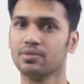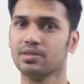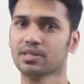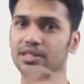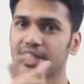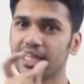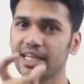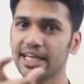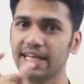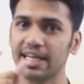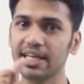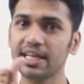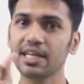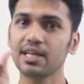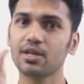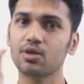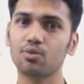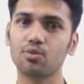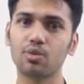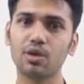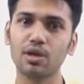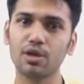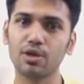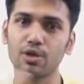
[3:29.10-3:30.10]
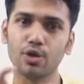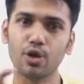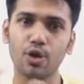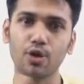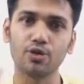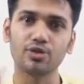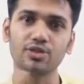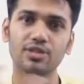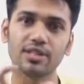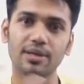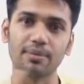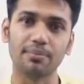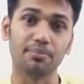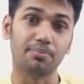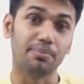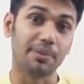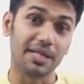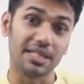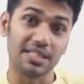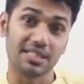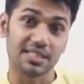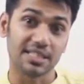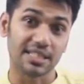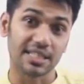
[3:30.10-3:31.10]
They will know some
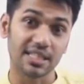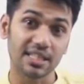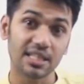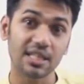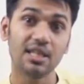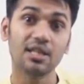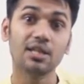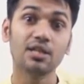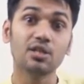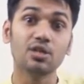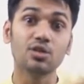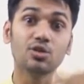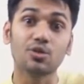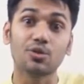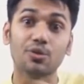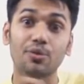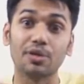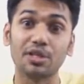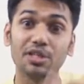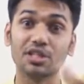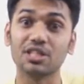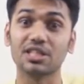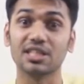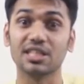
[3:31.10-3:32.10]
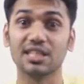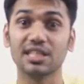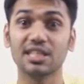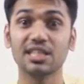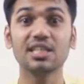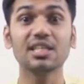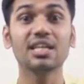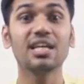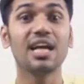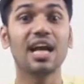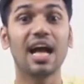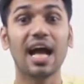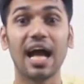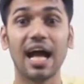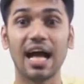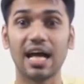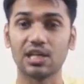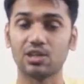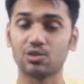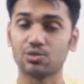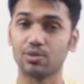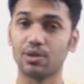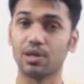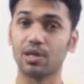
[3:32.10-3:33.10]
basic questioning
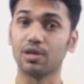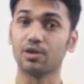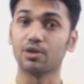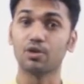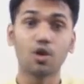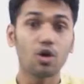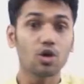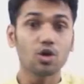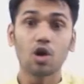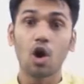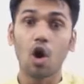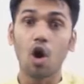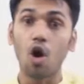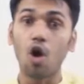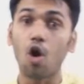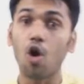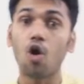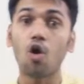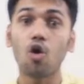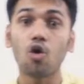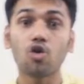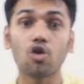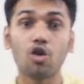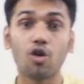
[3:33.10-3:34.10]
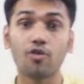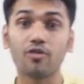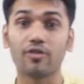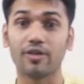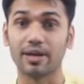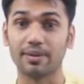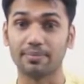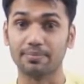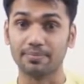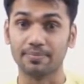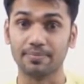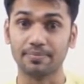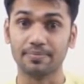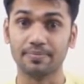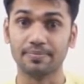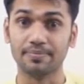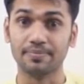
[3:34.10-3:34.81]
as well, not all of them.